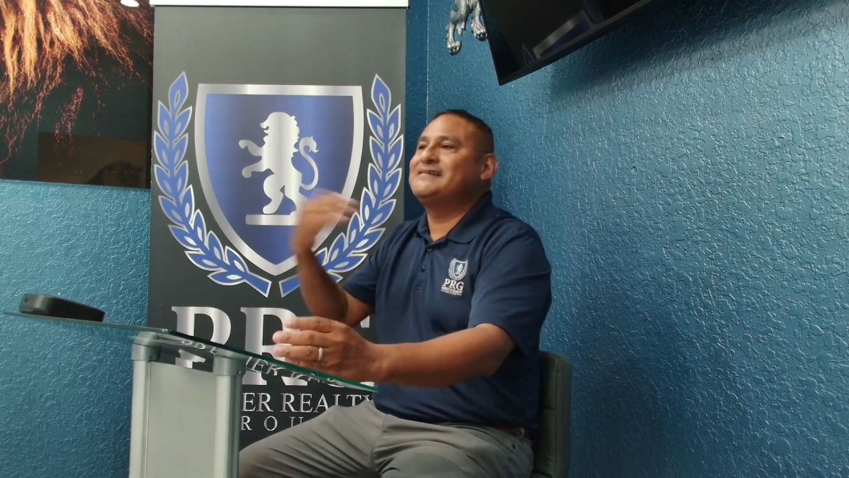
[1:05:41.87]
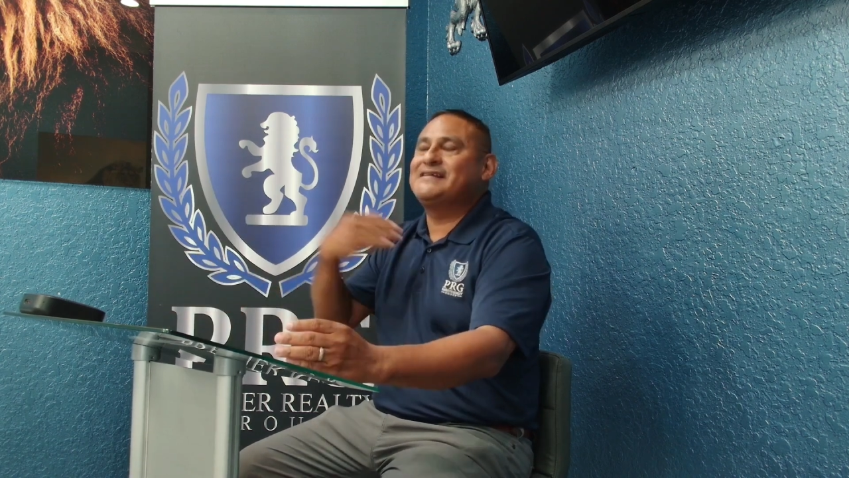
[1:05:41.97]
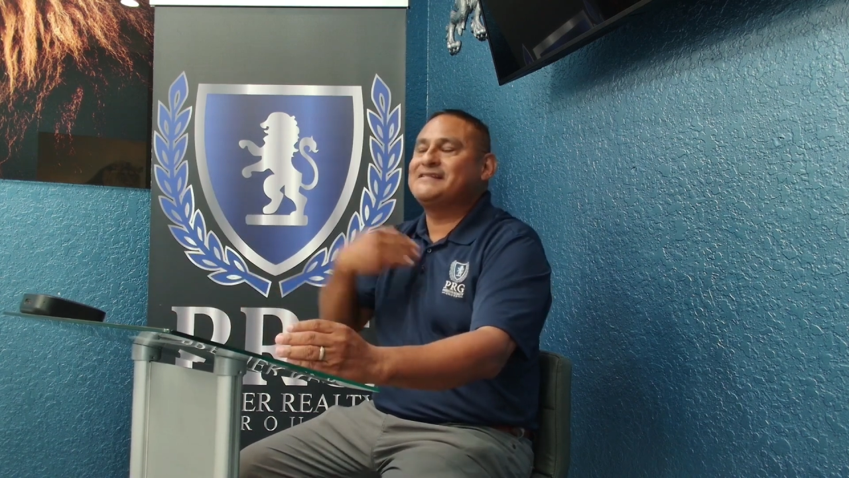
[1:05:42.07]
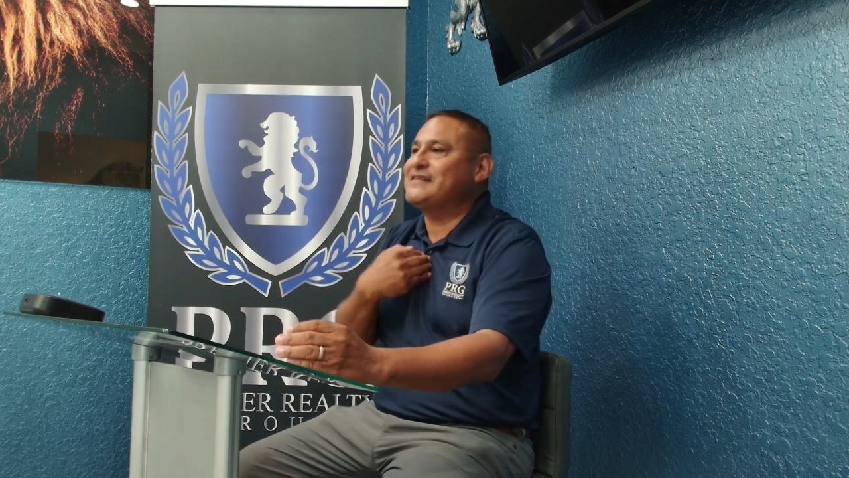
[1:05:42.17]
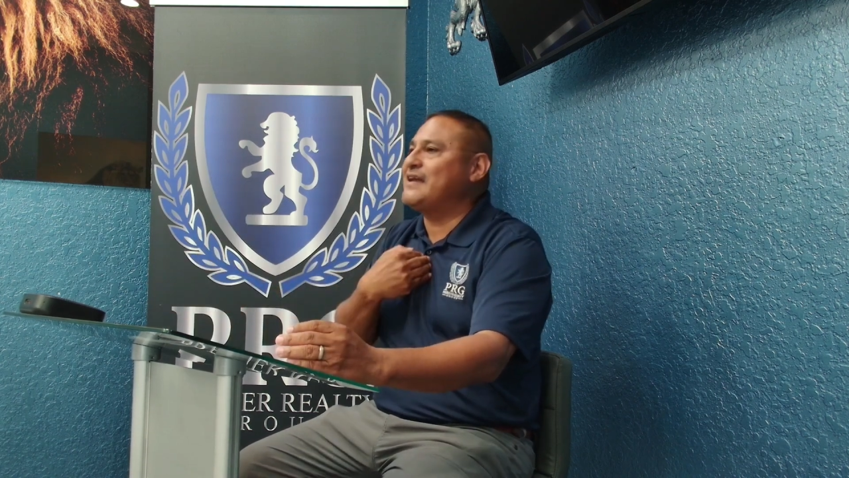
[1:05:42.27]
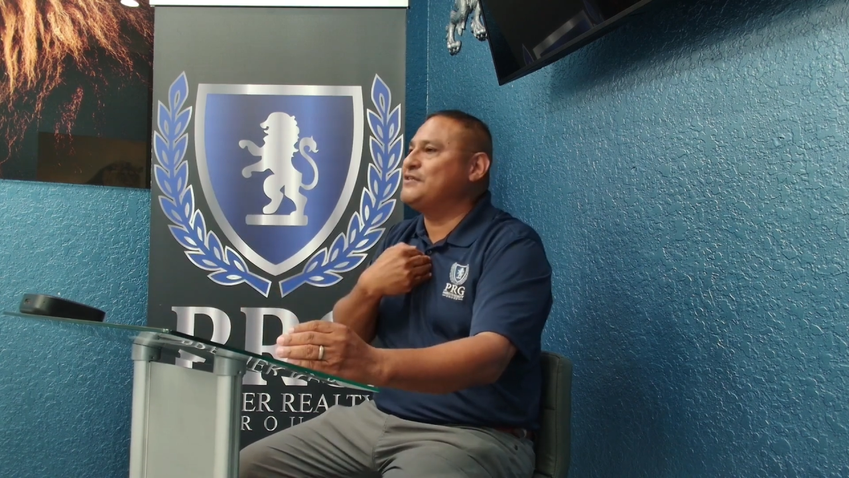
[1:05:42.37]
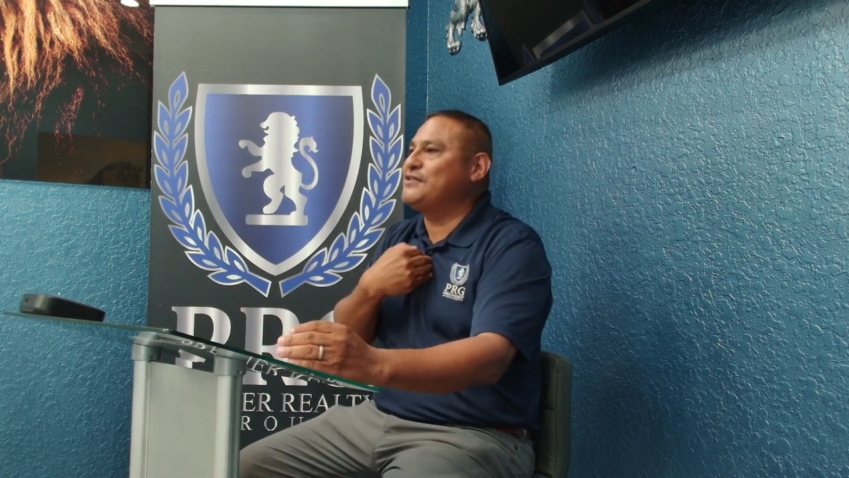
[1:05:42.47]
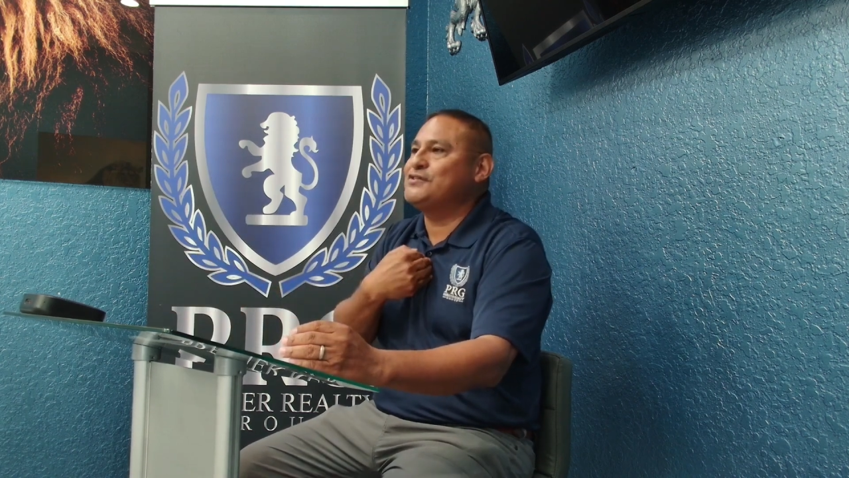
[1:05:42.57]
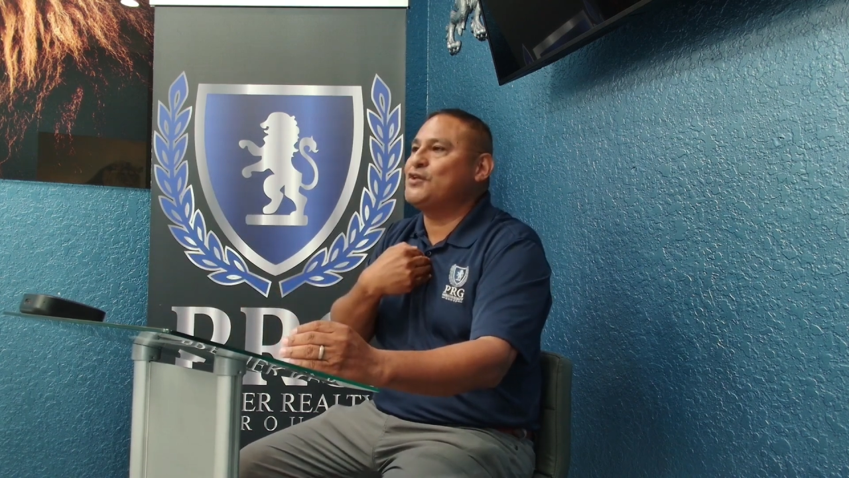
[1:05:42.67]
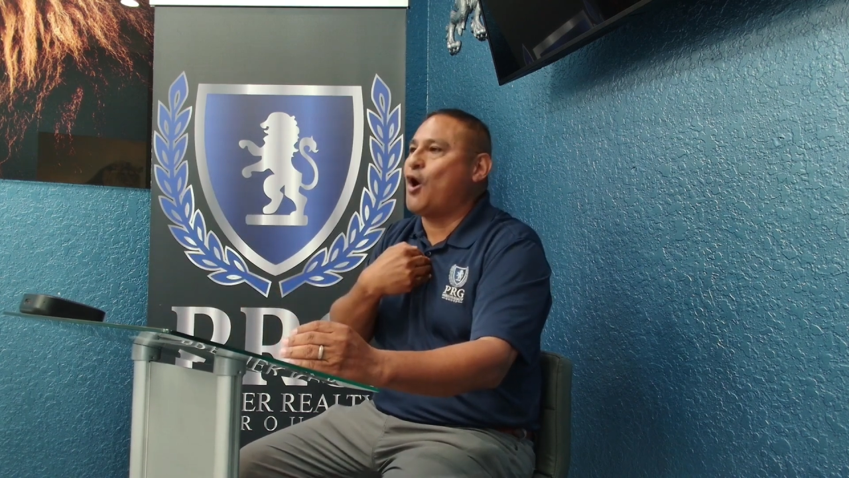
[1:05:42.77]
because it's
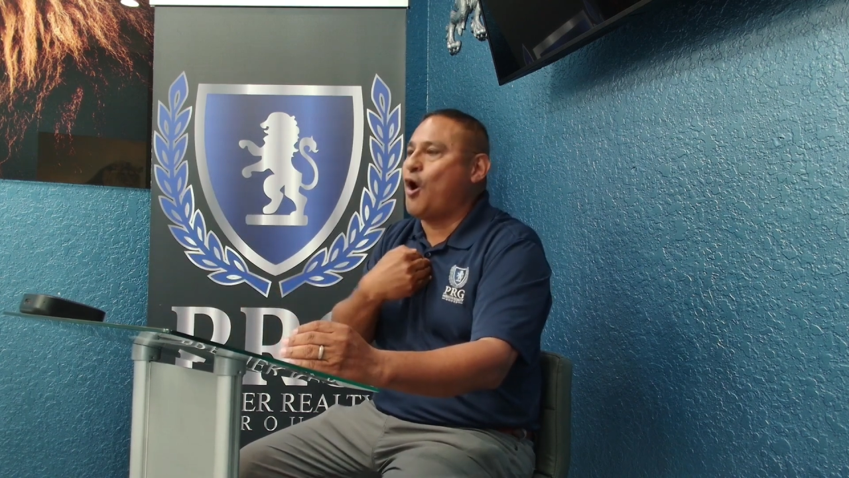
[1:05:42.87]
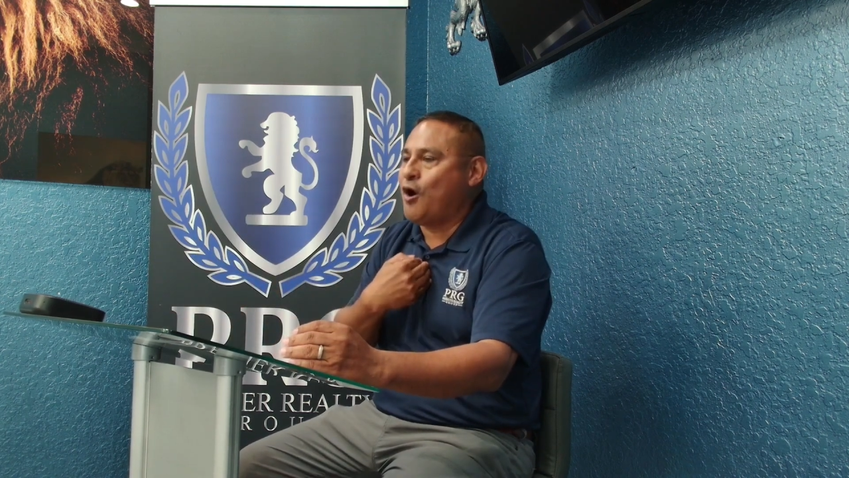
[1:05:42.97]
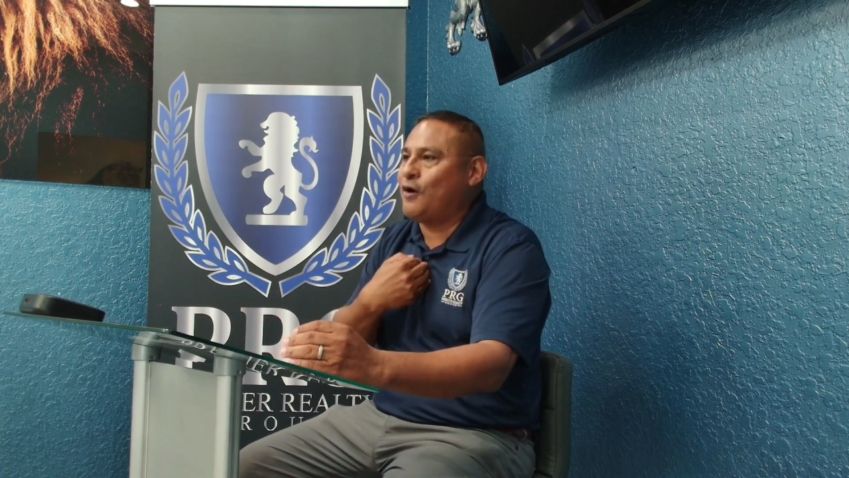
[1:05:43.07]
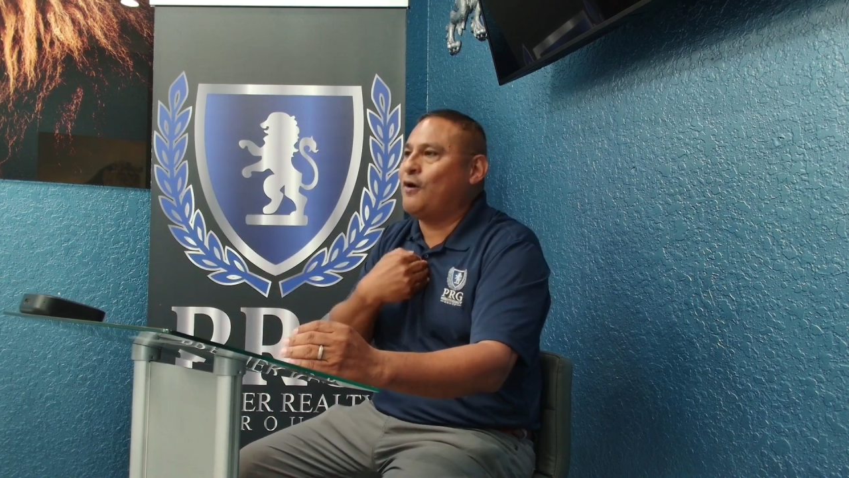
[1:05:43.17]
not just